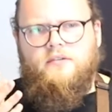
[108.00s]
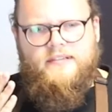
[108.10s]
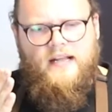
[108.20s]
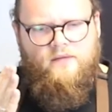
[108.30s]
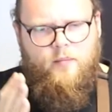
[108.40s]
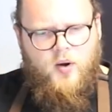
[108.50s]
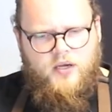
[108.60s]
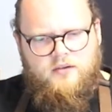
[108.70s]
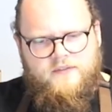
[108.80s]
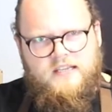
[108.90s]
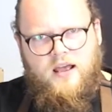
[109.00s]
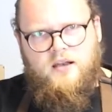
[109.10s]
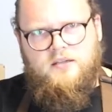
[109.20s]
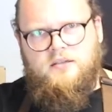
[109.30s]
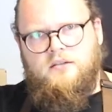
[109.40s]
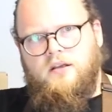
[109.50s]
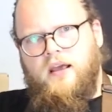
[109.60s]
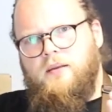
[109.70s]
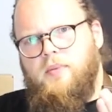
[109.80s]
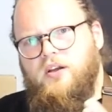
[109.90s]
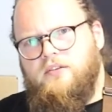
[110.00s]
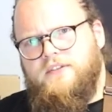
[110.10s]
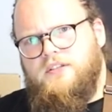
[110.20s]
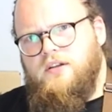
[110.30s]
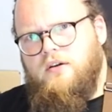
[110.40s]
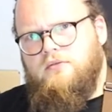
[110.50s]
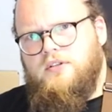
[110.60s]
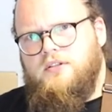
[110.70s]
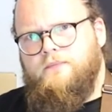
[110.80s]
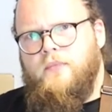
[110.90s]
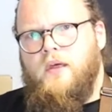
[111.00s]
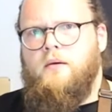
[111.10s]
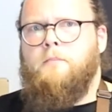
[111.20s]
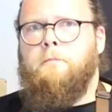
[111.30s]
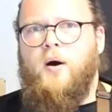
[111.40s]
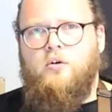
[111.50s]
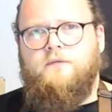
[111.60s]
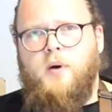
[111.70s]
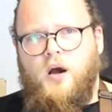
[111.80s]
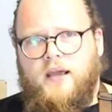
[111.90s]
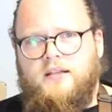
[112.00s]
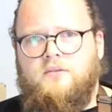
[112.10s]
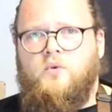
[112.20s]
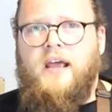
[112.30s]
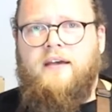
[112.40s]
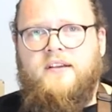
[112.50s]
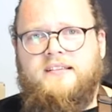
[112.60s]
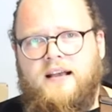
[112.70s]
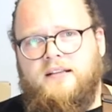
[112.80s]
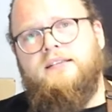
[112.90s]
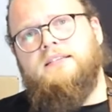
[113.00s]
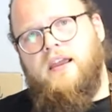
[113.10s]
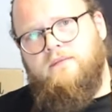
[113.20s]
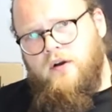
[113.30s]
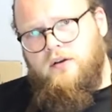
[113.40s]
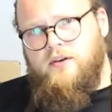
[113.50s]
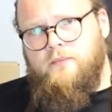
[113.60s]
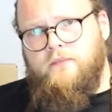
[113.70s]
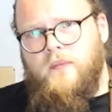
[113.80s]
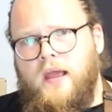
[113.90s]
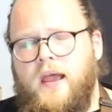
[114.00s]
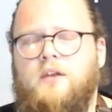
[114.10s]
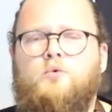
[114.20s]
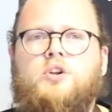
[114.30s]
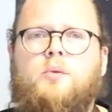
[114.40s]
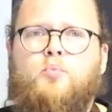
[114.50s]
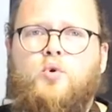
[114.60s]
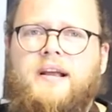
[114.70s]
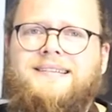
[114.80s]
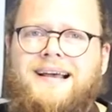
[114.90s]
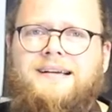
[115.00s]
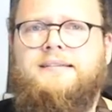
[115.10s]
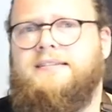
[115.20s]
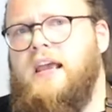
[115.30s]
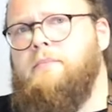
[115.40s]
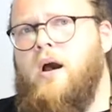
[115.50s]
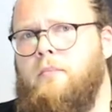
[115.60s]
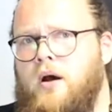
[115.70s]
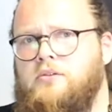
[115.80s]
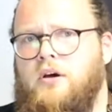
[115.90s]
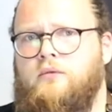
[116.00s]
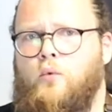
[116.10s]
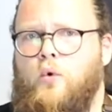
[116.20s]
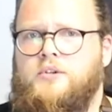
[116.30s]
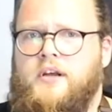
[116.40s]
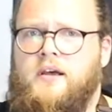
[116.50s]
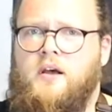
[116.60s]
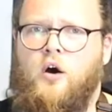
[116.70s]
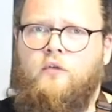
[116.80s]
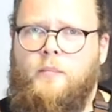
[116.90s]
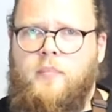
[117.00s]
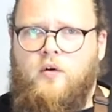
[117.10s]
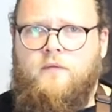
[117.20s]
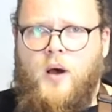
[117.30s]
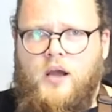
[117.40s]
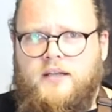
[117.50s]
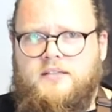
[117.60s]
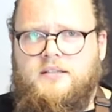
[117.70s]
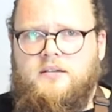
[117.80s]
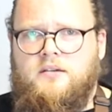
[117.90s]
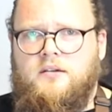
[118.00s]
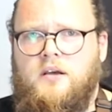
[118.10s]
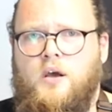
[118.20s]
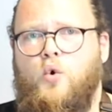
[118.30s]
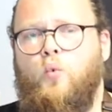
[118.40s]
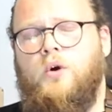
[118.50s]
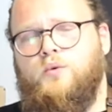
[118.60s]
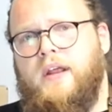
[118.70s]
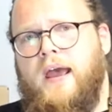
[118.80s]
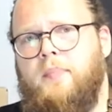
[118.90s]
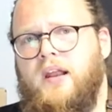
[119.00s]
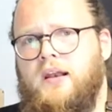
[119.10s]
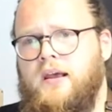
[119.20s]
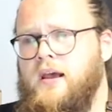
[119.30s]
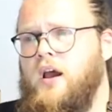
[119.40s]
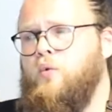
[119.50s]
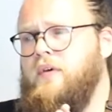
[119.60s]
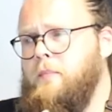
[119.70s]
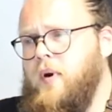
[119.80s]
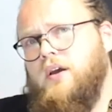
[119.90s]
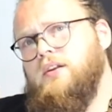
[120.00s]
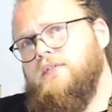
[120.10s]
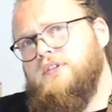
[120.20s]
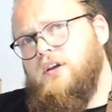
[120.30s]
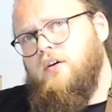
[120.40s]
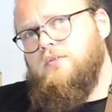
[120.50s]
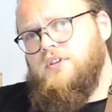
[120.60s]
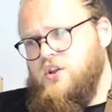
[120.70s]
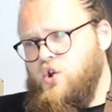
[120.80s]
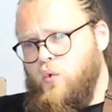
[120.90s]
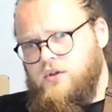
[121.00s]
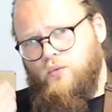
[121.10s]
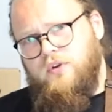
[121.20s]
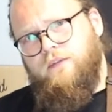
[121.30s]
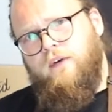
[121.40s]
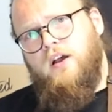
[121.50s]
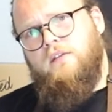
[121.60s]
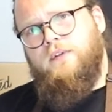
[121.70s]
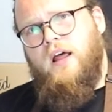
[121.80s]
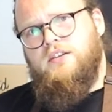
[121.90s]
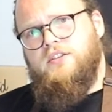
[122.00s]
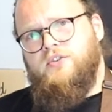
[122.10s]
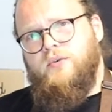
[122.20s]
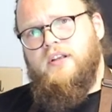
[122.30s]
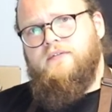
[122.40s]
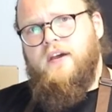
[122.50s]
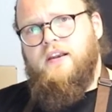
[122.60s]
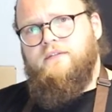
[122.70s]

yourself a bucket of sand and a bucket of stones, both buckets would have exactly same volume, and we're gonna put exactly same amount of water over both buckets. What would happen? With a bucket of stones, the water will flash through it very